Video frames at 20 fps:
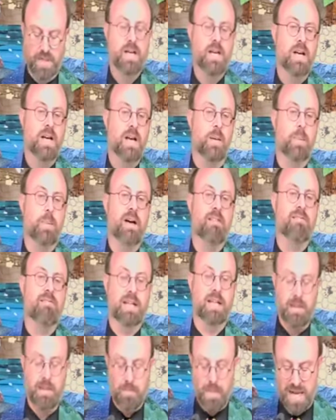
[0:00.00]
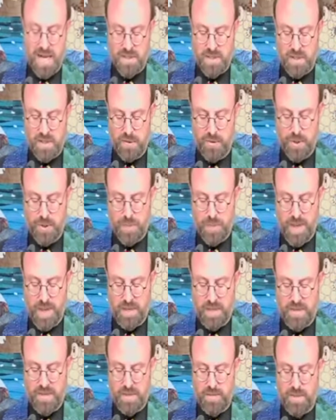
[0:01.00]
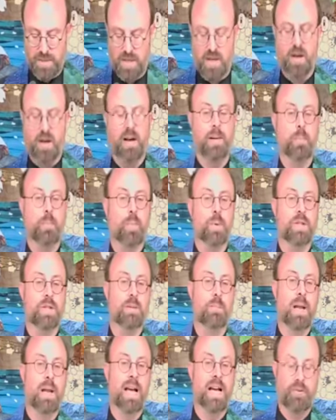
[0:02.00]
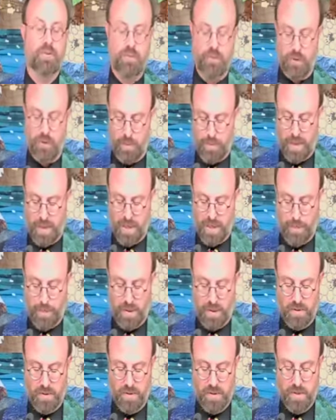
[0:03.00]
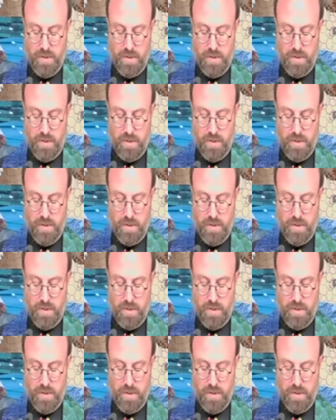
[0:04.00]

Apparently, Maslow spent some time with the Blackfoot people,